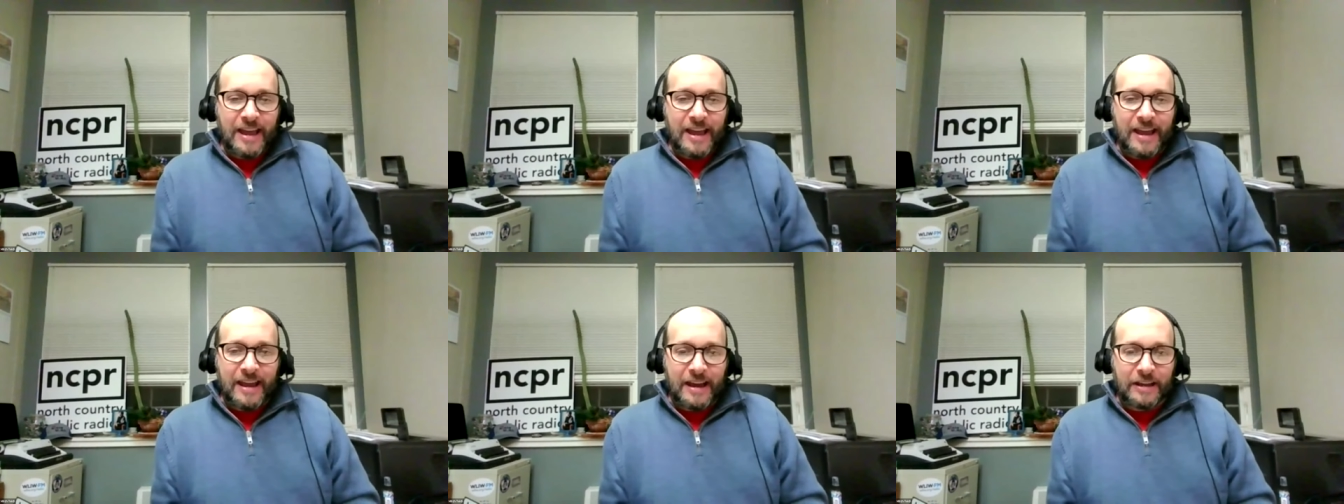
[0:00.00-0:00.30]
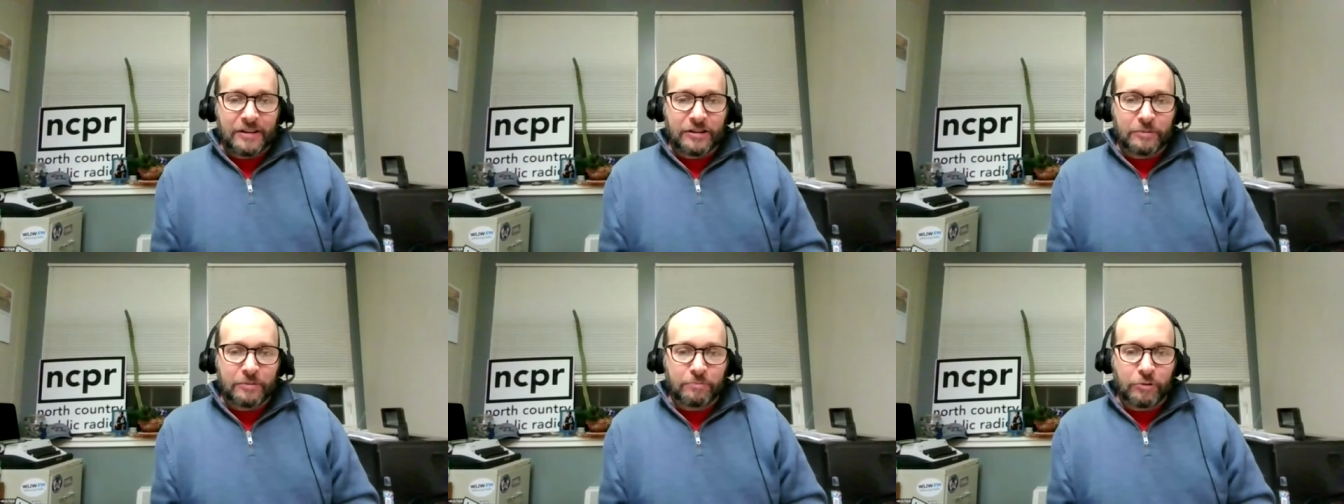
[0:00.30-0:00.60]

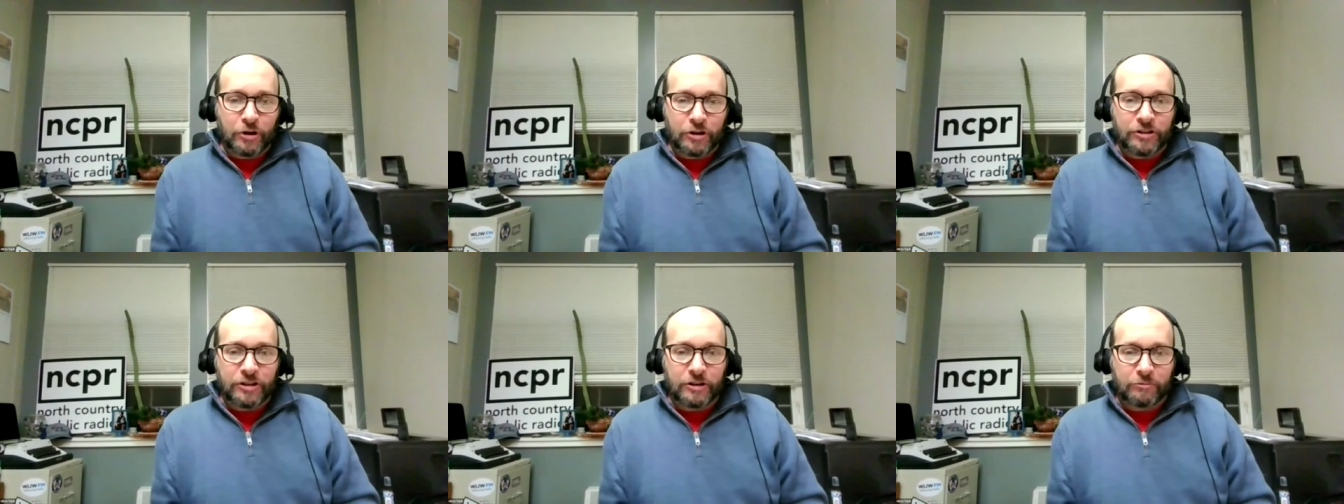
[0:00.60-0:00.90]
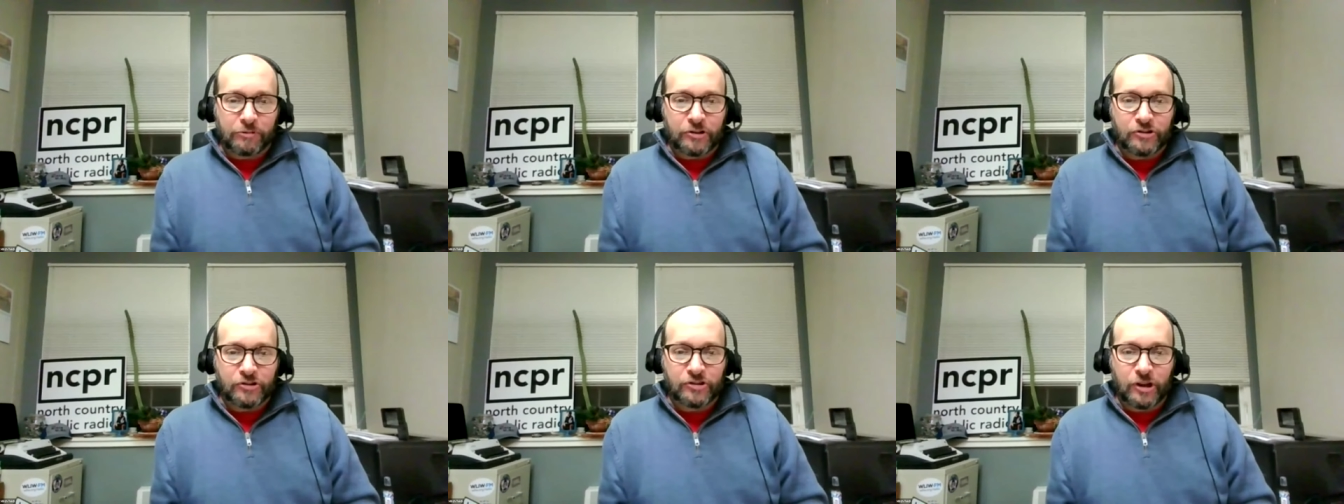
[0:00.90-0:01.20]
and the book
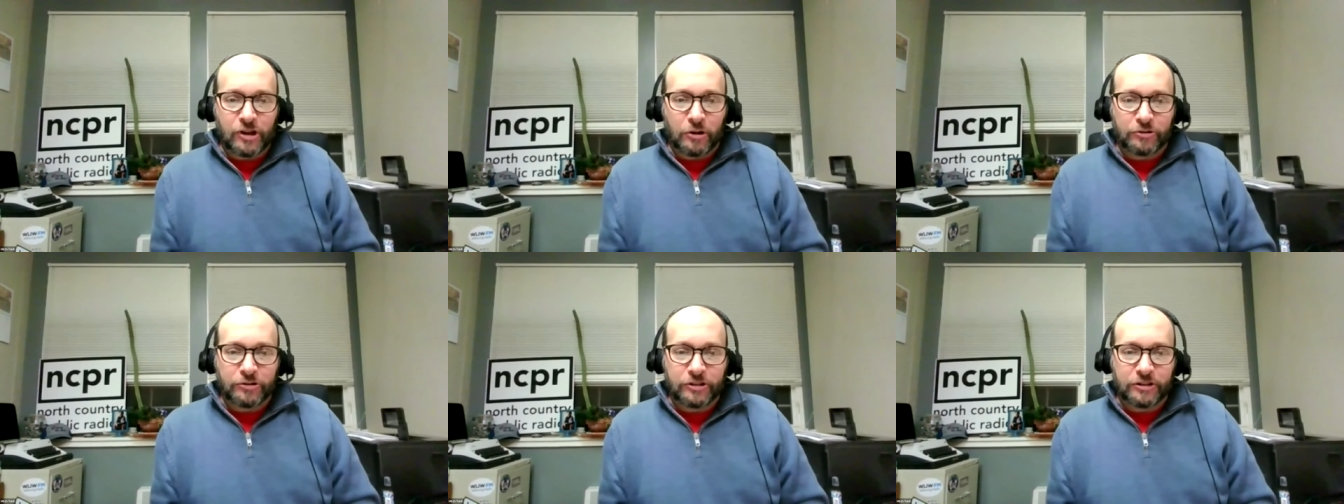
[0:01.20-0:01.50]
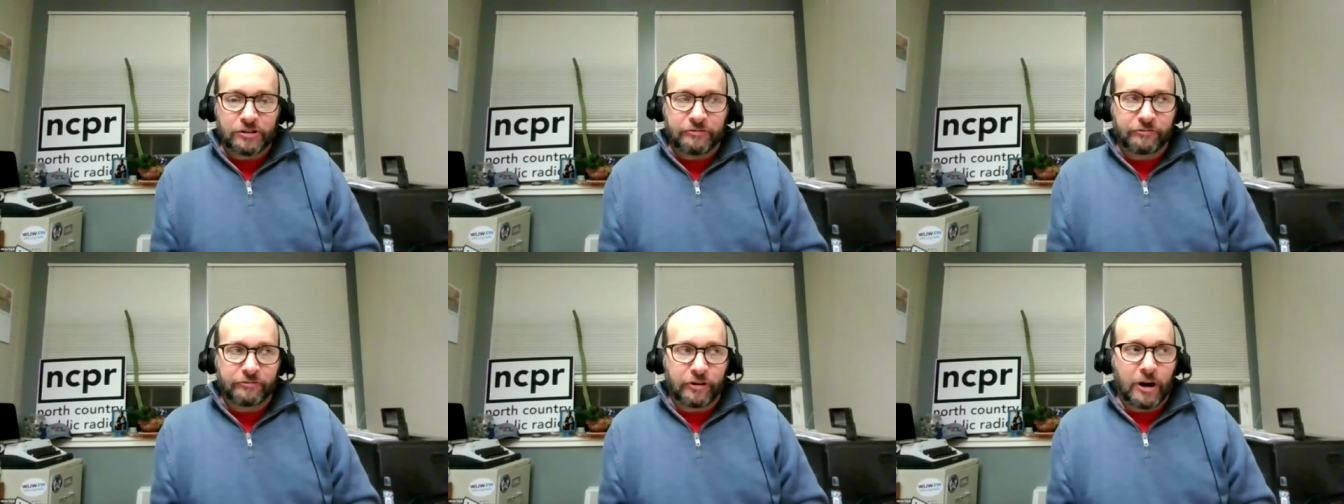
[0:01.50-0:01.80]
that
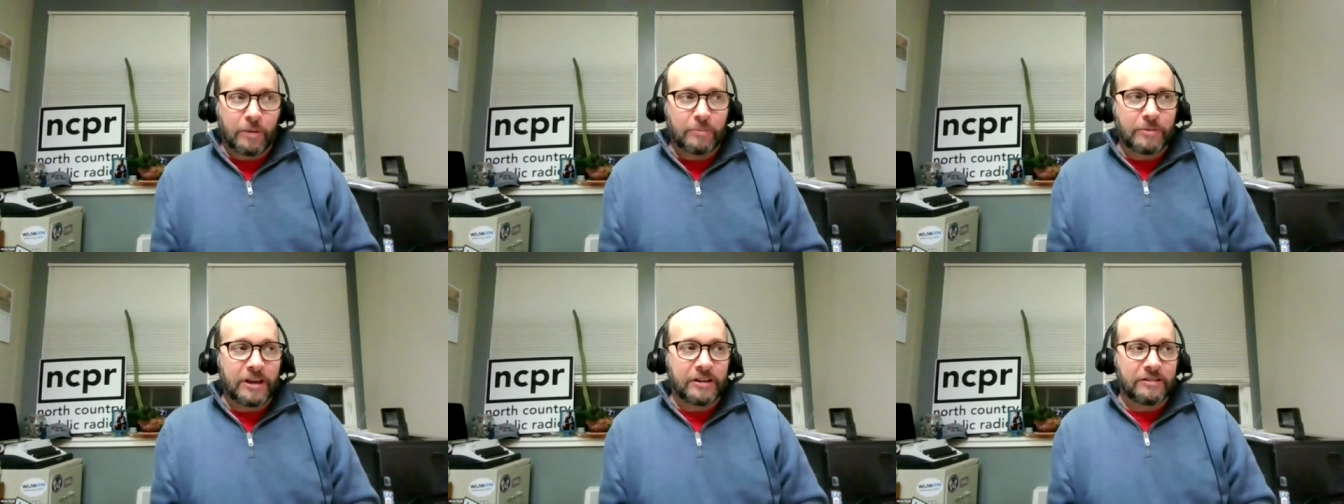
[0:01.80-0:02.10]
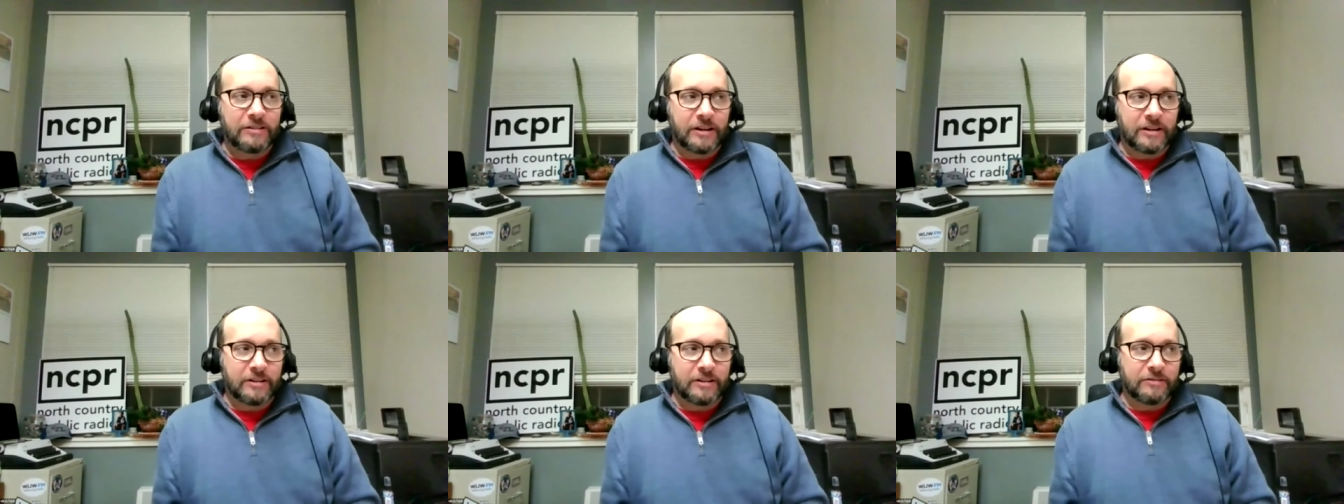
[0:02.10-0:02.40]
resulted from
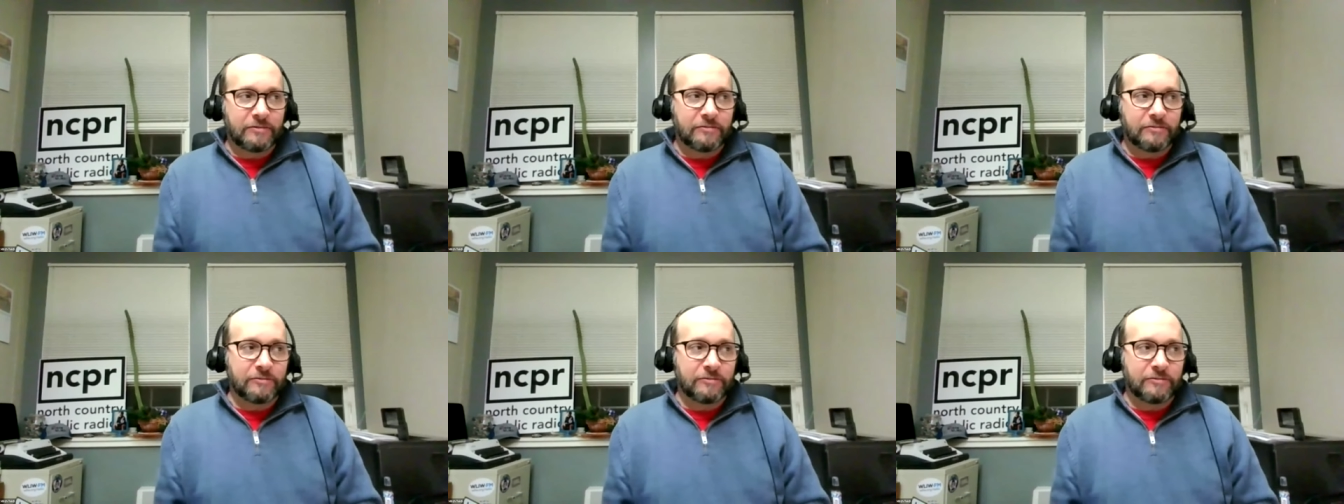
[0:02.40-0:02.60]
it uh,